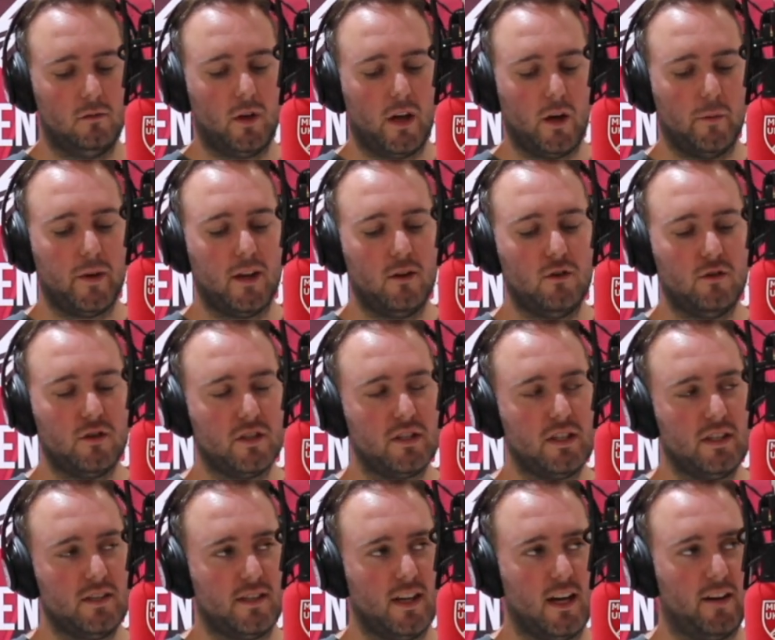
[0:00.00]
It'll be
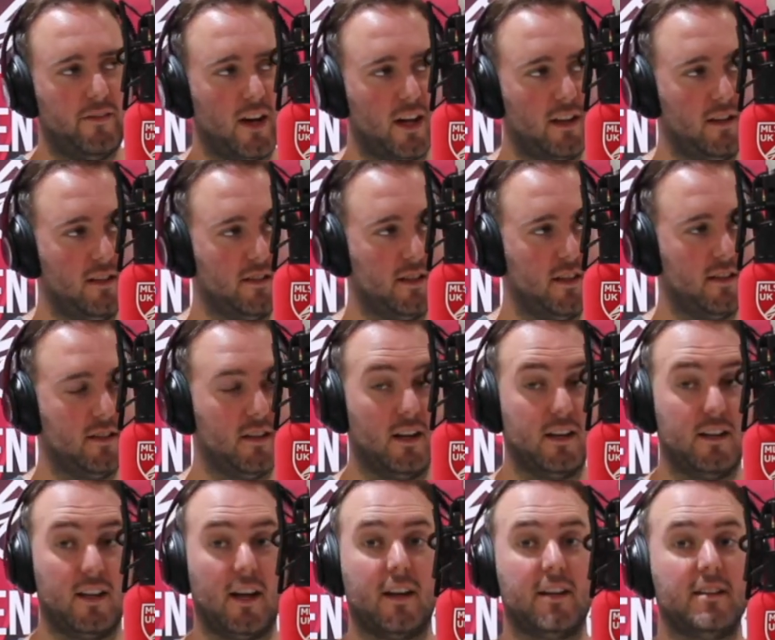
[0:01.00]
interesting to see how they end the season.
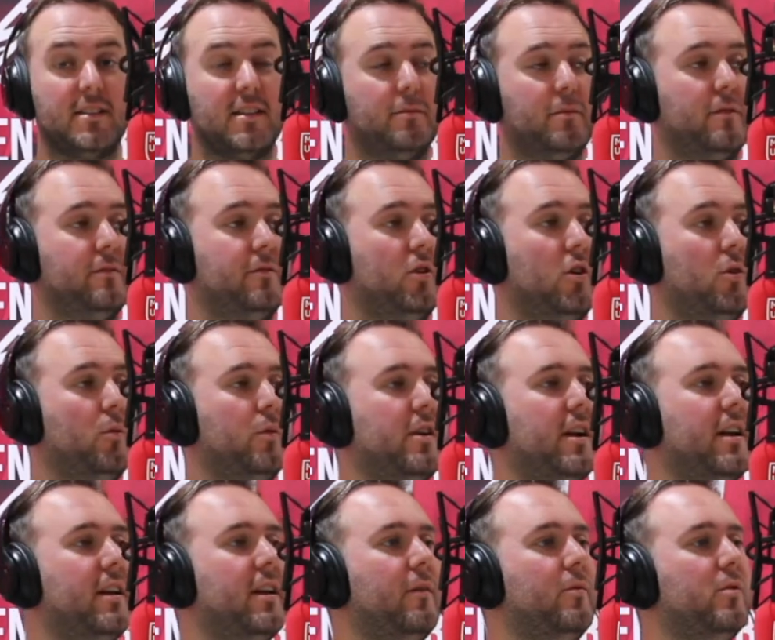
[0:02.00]
And like I said before,
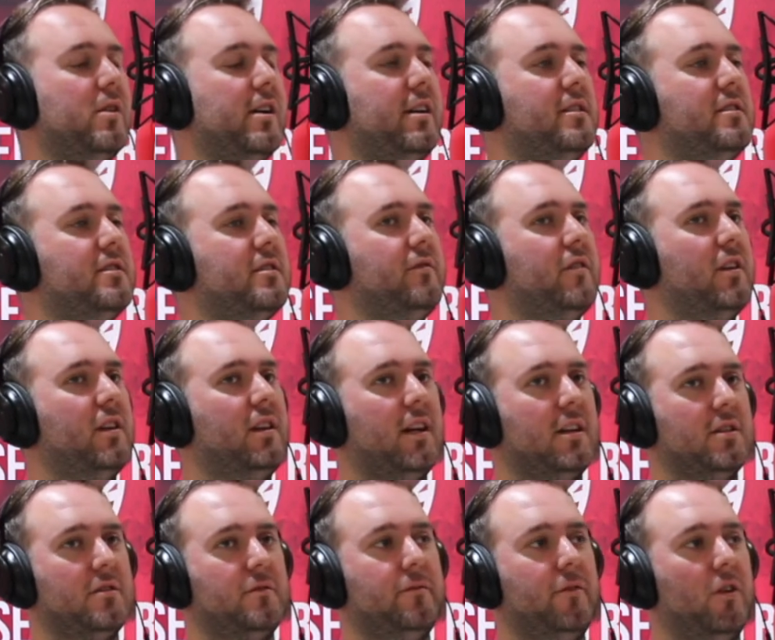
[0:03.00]
we're into the
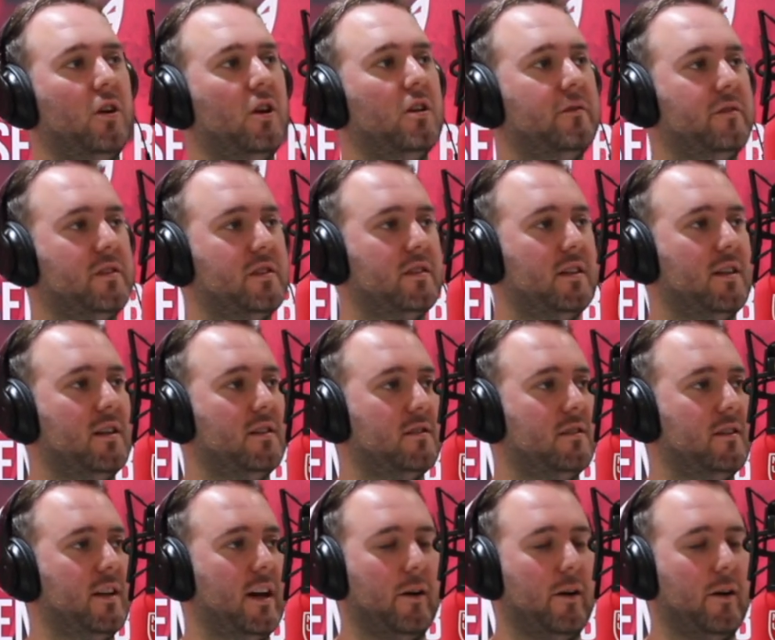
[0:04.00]
last third of the season now.